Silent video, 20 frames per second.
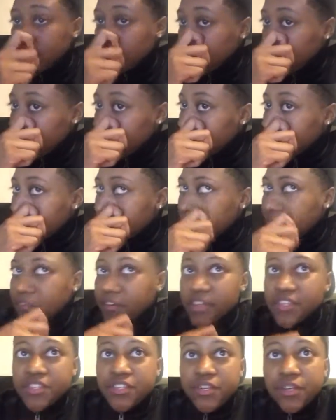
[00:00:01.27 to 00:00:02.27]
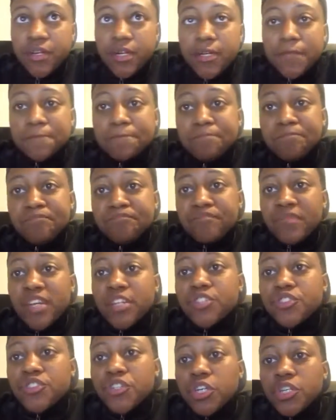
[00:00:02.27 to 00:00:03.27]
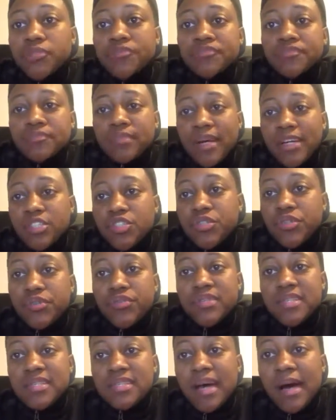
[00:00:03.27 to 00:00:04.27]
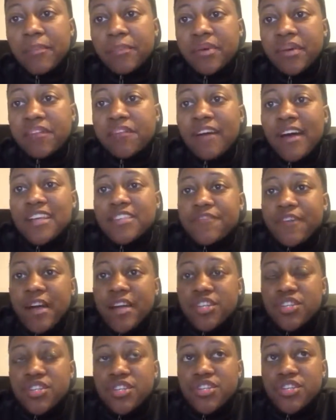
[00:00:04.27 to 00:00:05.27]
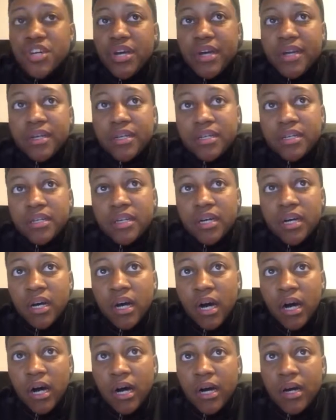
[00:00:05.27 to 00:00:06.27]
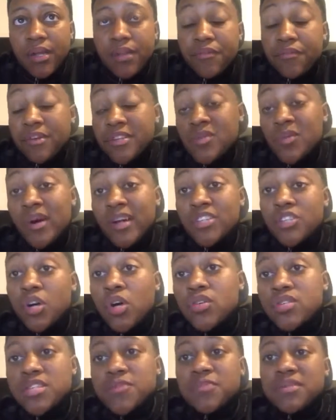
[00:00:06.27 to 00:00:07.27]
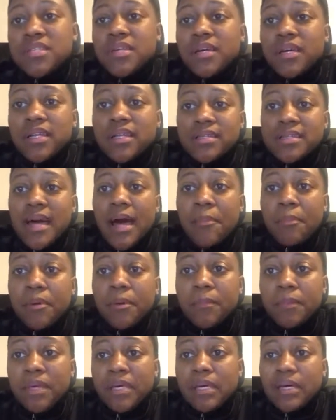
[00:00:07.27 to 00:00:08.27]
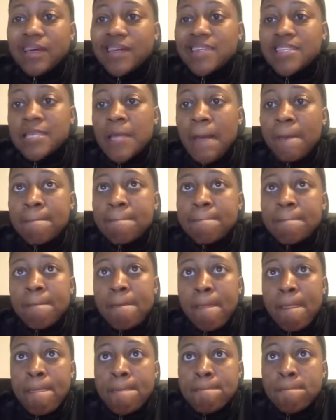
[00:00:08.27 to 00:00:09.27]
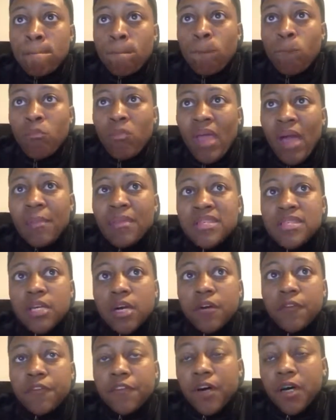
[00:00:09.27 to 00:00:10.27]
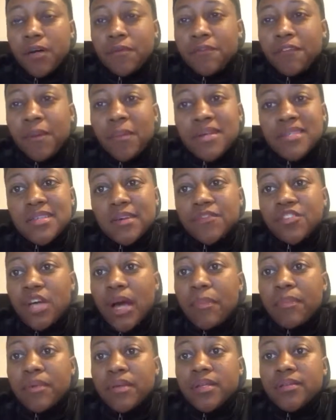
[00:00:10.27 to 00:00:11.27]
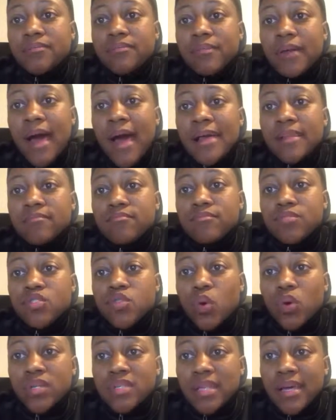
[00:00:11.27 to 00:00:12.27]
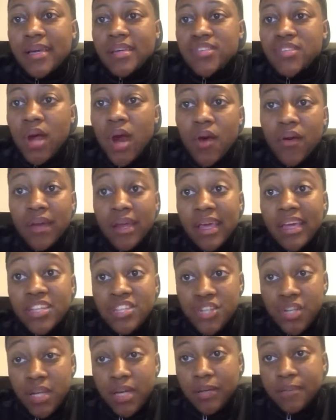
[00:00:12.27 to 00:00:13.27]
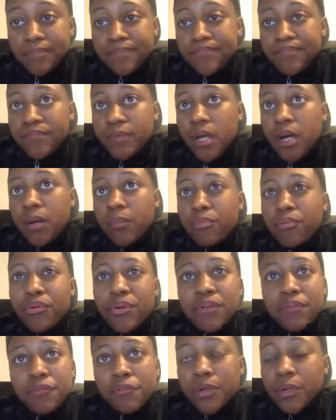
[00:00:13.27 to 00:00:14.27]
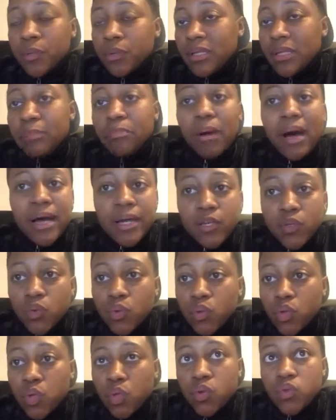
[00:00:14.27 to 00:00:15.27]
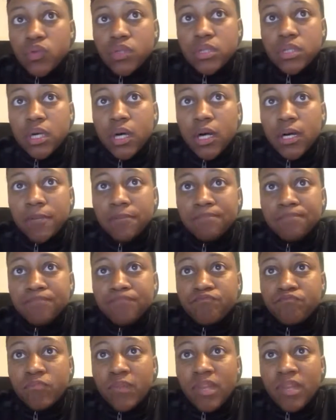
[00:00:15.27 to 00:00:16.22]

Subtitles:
Good evening, Professor. As you know, I chose the topic fast fashion in China. The reason why I chose this particular topic because I myself find myself shopping at stores like Zara and H&M pretty frequently buying new clothes. I